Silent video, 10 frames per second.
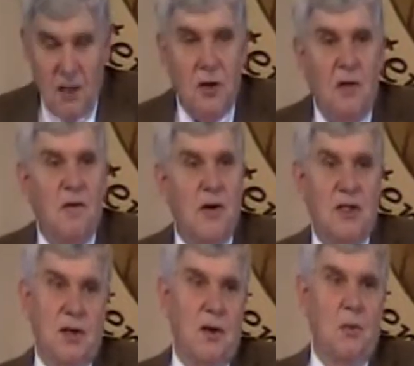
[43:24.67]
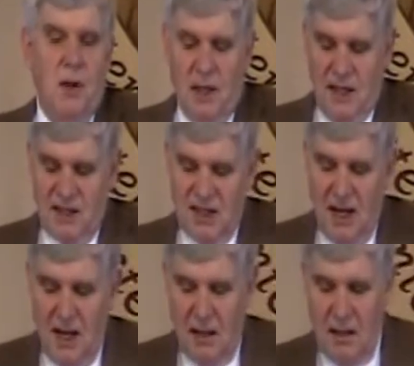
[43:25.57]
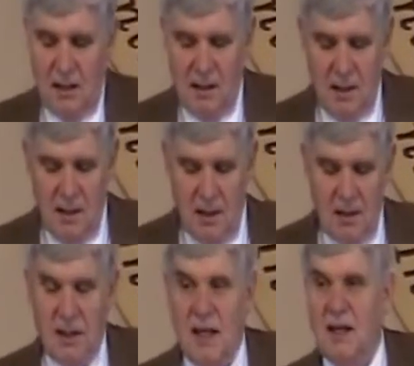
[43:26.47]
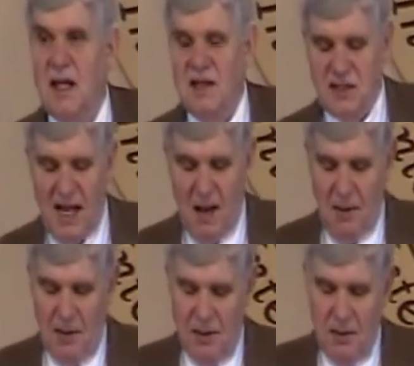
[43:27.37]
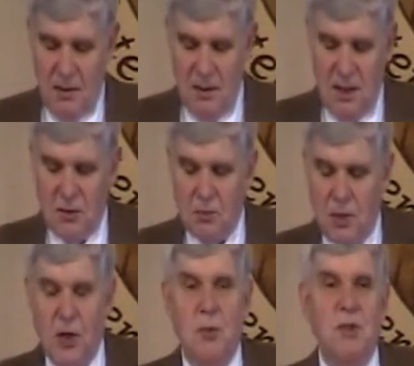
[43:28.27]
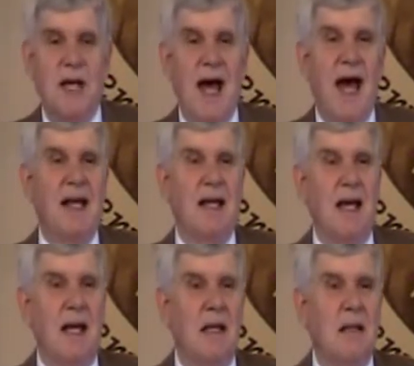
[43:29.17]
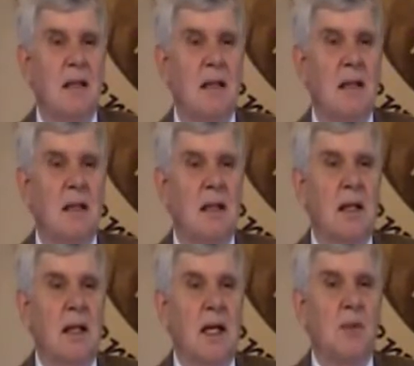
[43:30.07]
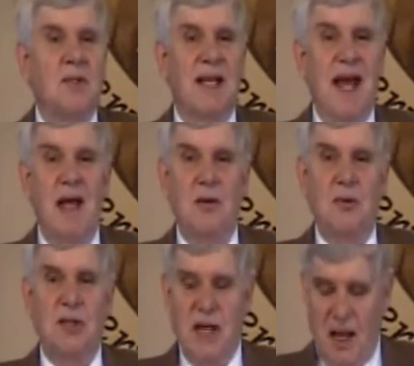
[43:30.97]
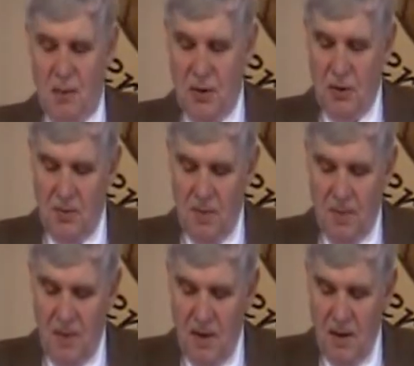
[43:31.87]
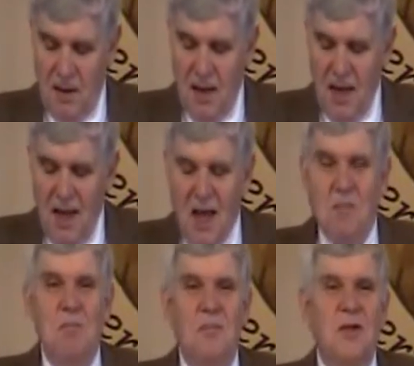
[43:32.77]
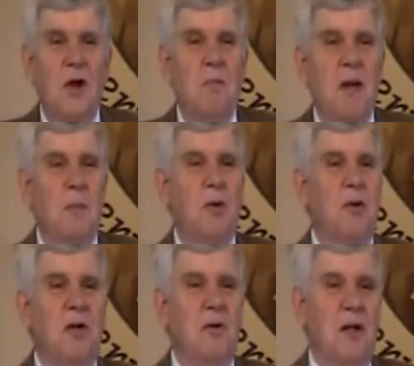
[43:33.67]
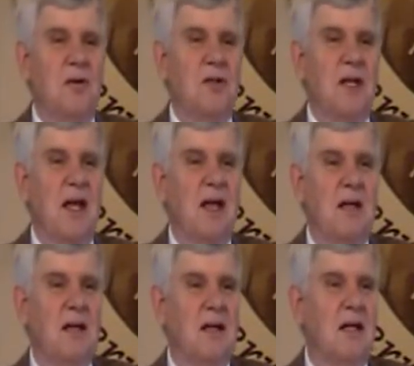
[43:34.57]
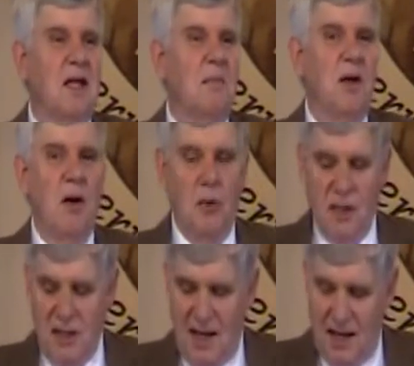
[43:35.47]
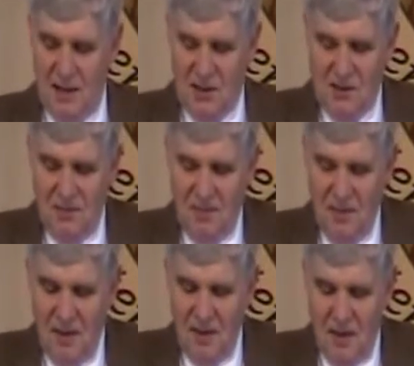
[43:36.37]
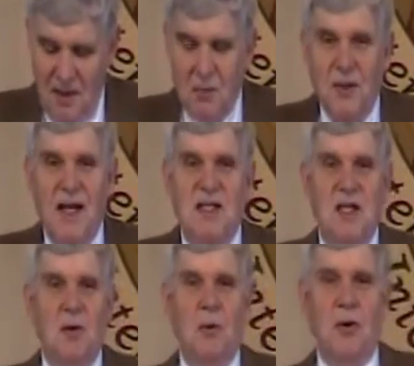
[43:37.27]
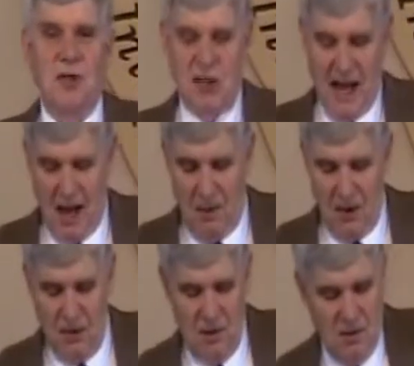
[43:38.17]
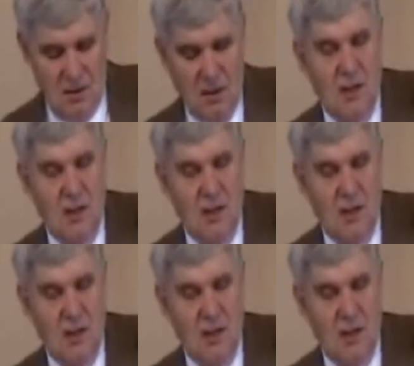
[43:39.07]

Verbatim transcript: You know, in verse 31, it said that that Sabbath he was murdered was a high day. It was an annual Sabbath. And, you know, people who don't understand and keep the holy days when they see the word Sabbath,